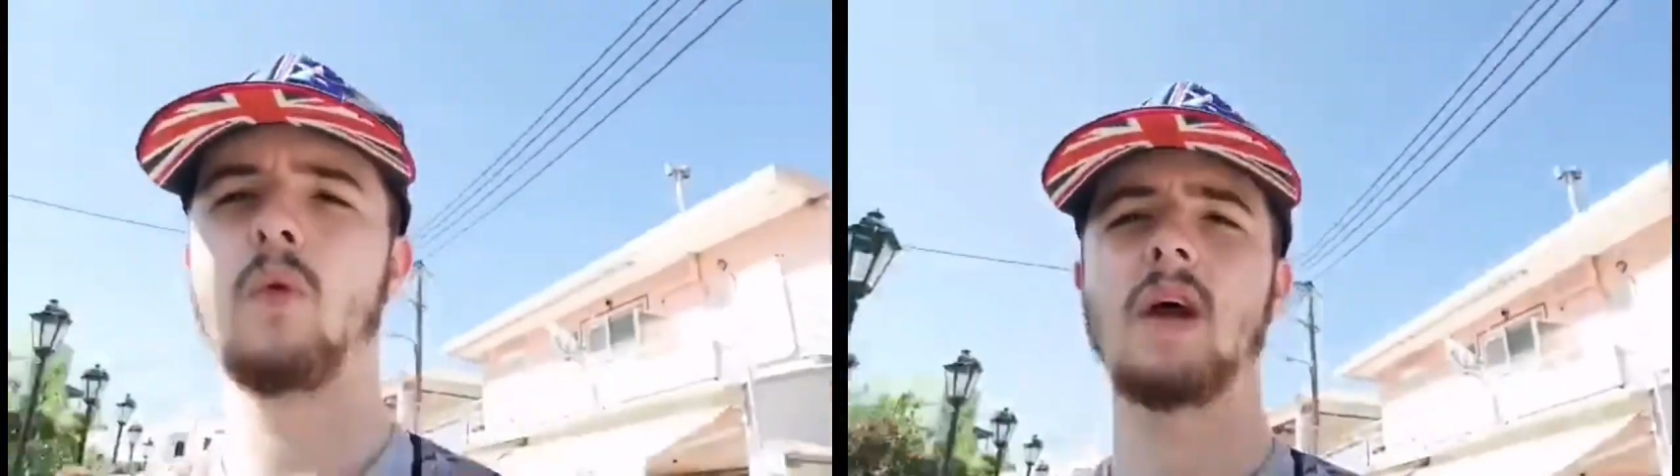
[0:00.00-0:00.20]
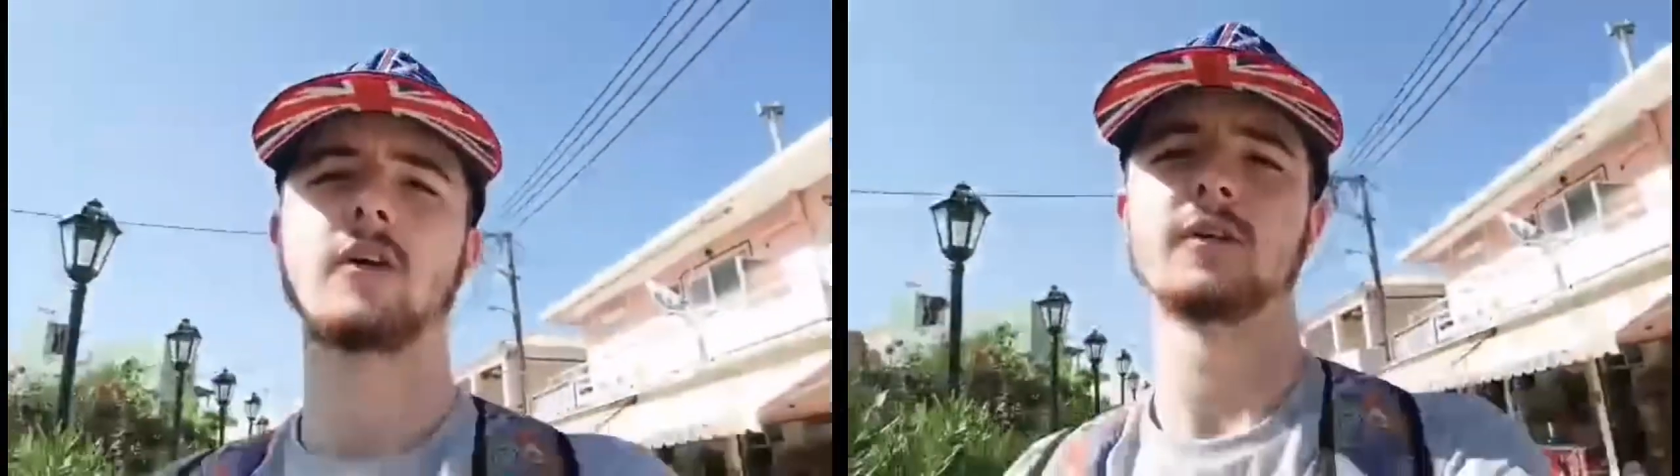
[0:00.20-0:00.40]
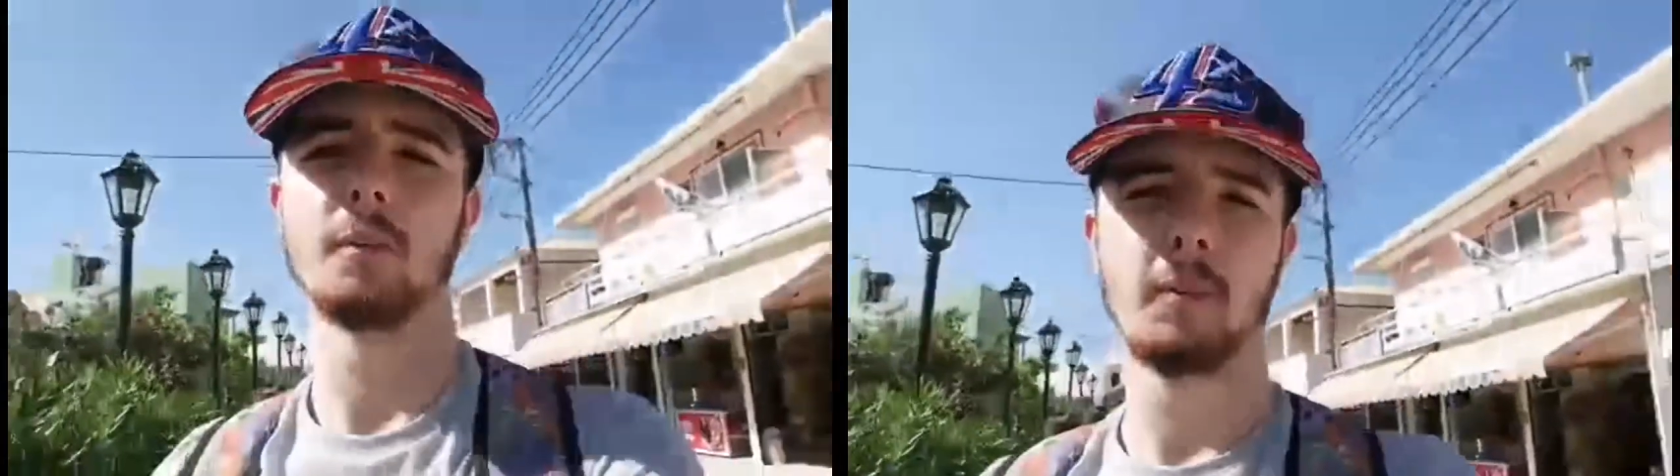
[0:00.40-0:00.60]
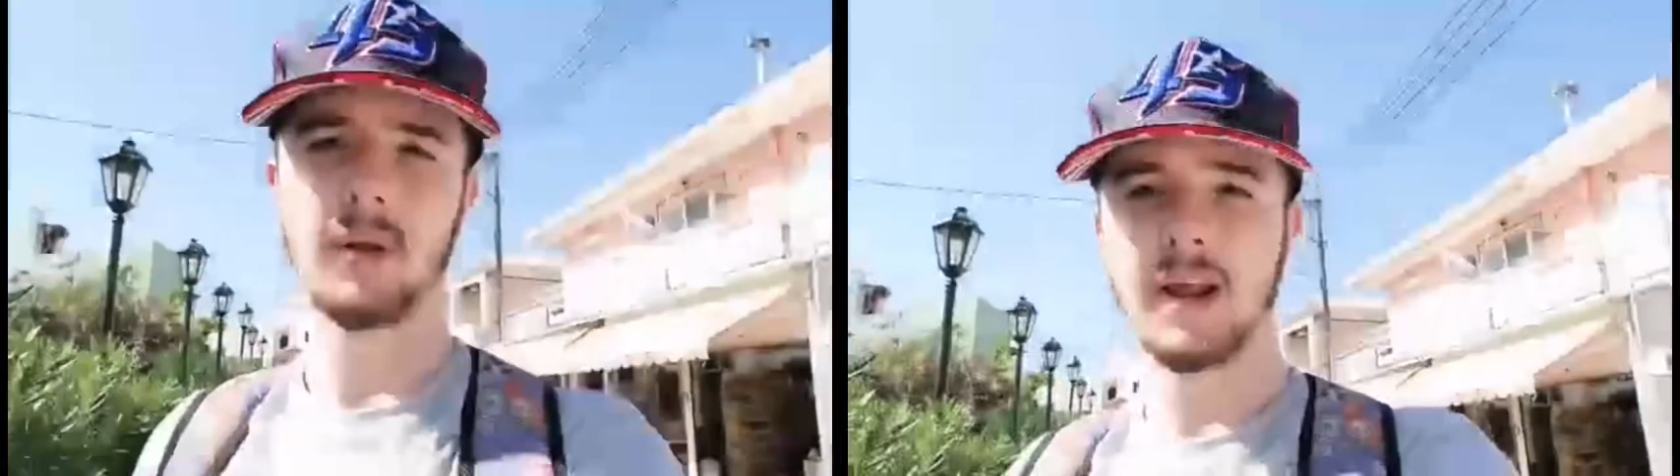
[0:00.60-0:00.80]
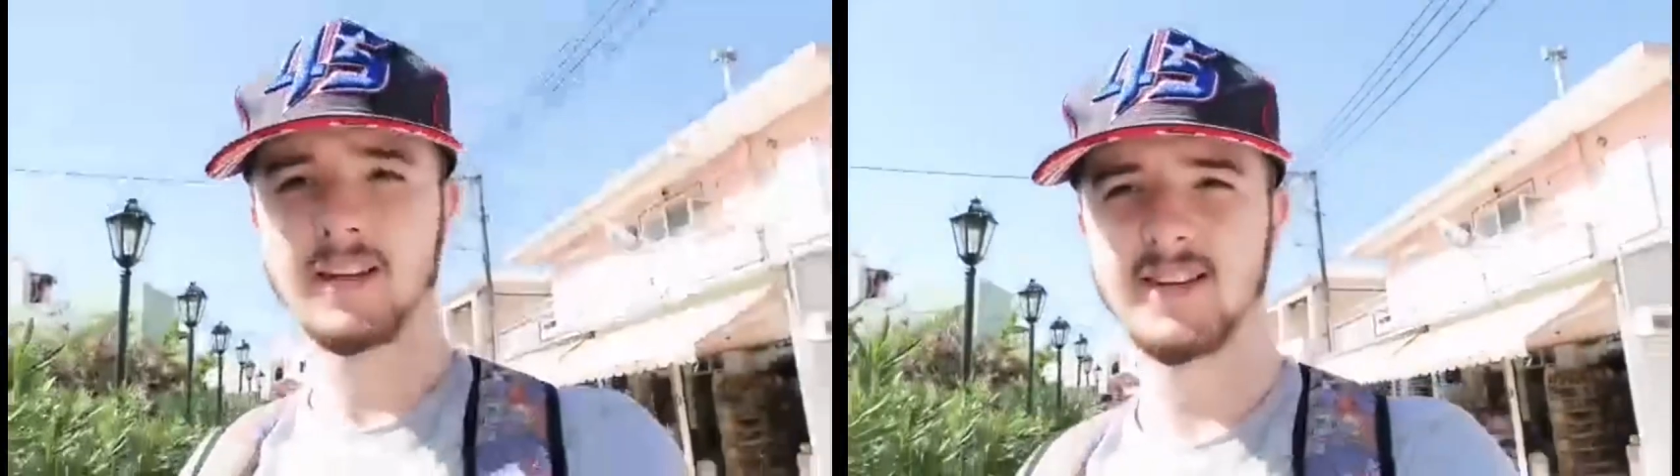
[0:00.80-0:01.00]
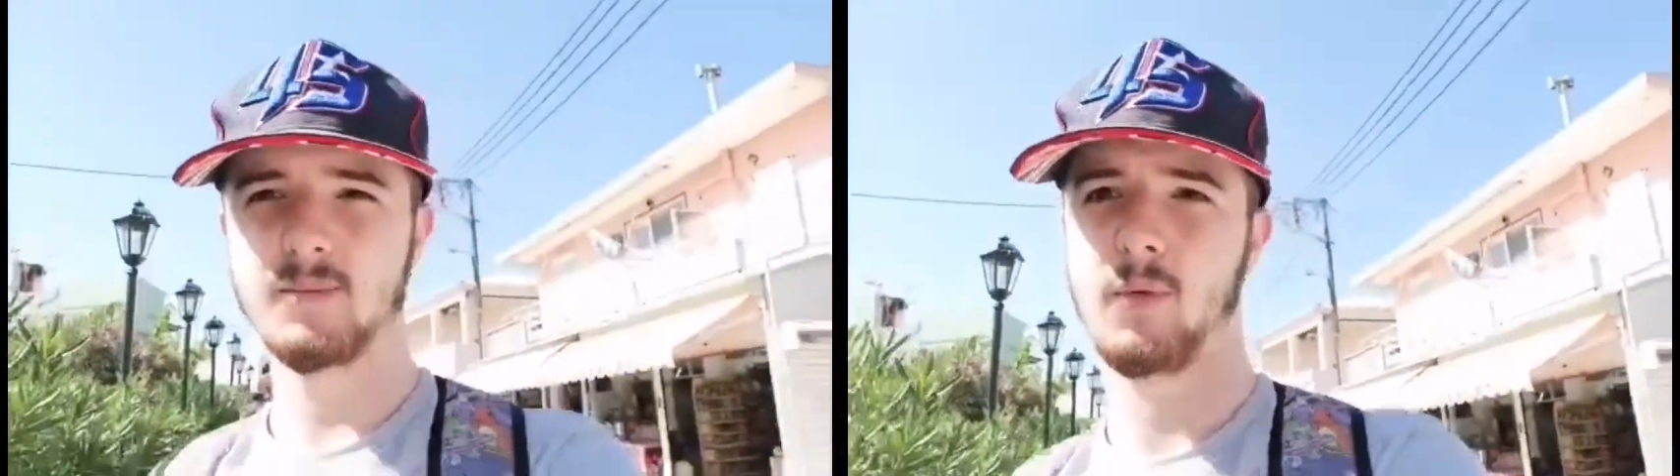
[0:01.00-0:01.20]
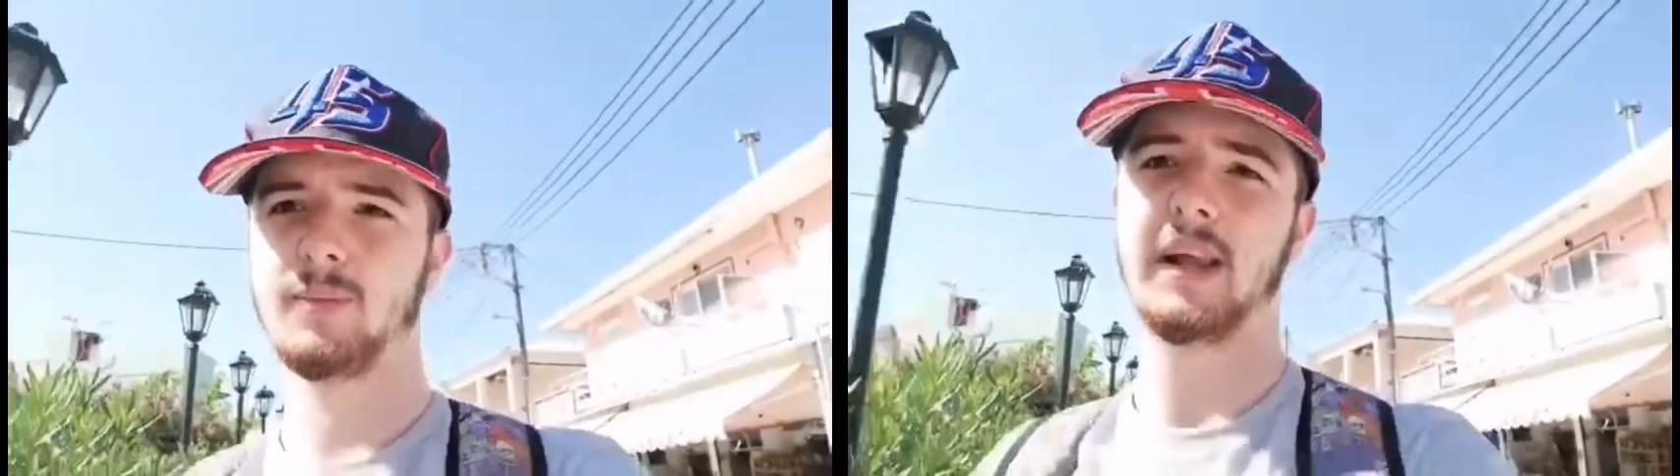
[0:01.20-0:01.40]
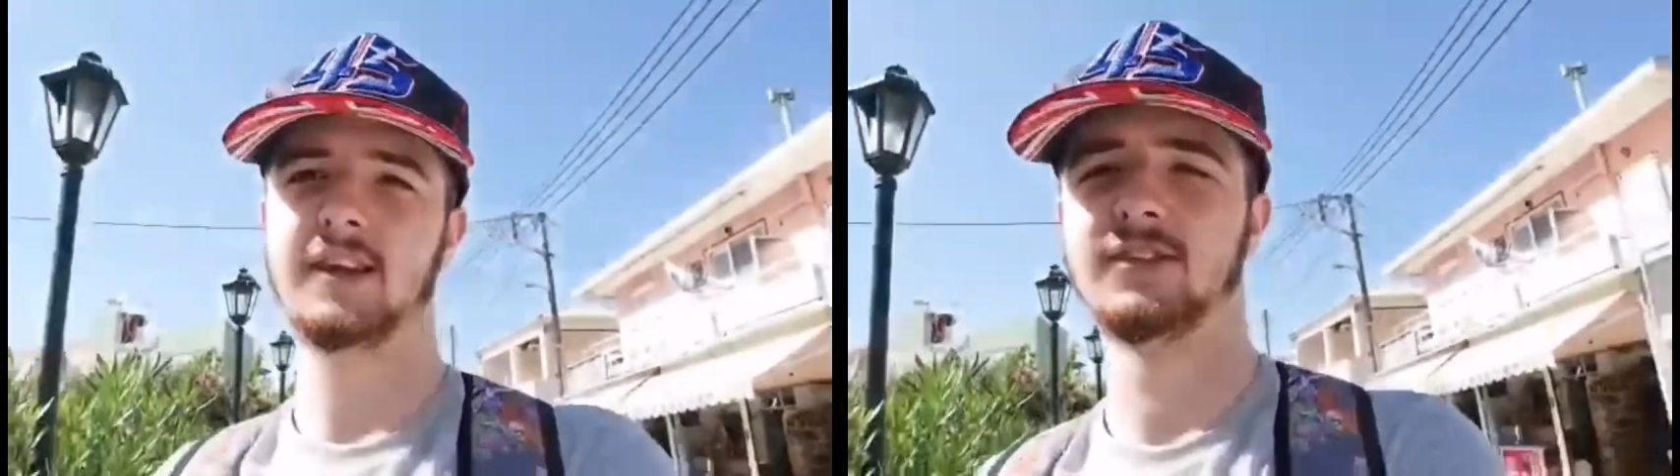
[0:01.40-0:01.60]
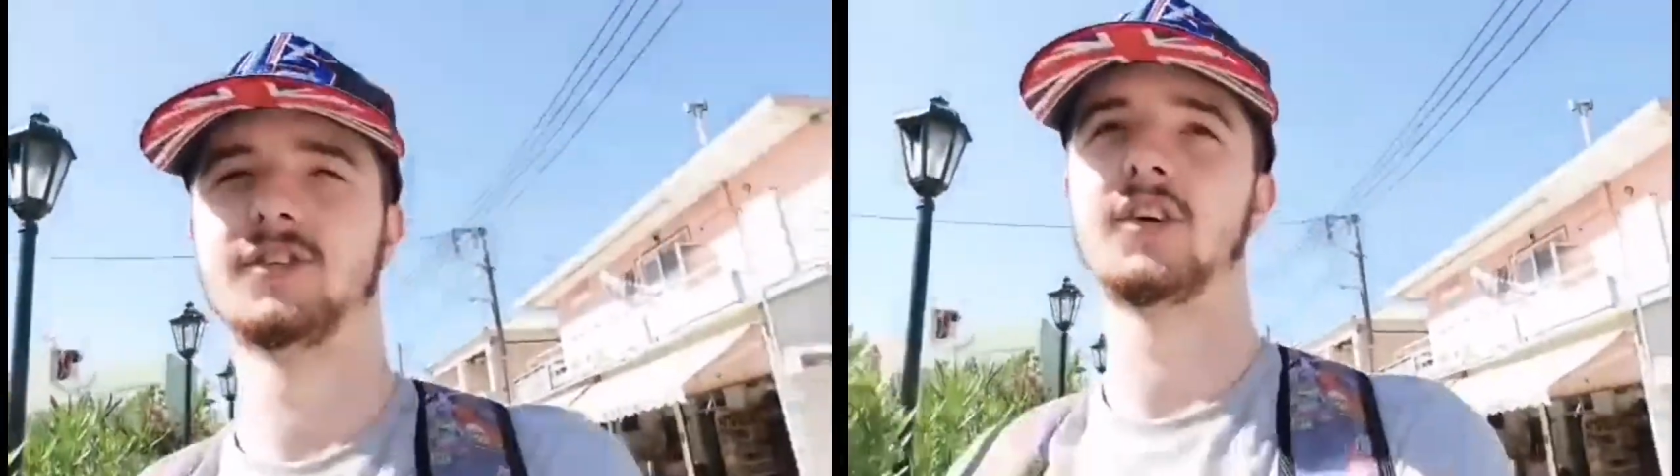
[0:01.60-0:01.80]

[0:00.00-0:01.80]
there is plenty more places